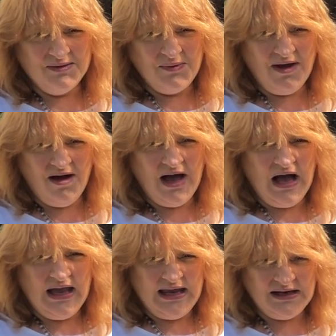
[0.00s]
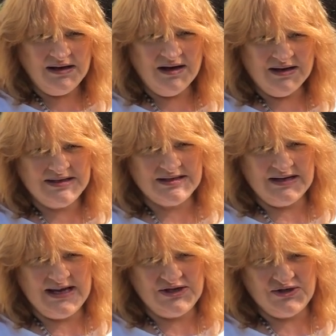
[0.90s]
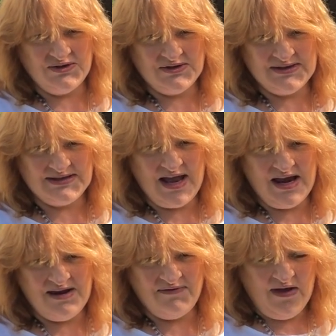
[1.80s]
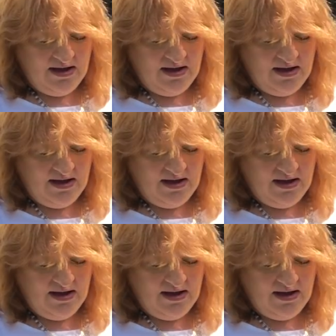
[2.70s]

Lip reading: We are in isolation to save